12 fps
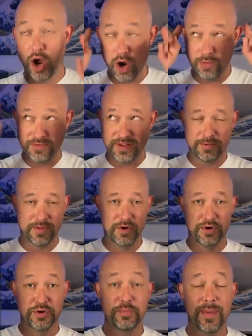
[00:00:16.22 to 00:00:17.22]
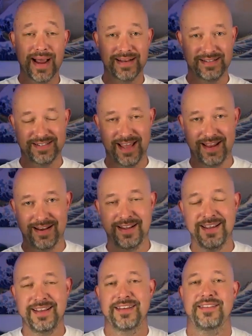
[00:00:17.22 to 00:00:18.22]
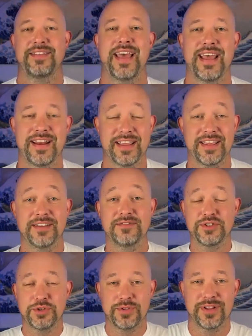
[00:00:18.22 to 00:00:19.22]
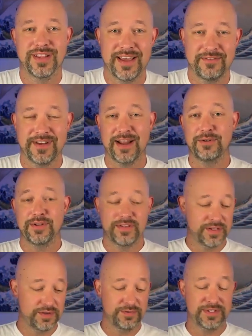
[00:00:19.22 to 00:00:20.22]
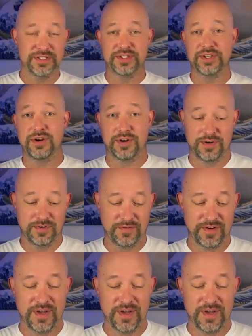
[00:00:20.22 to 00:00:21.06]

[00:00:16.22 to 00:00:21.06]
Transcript: hopefully with a new mindset that gives you the life not only that you deserve,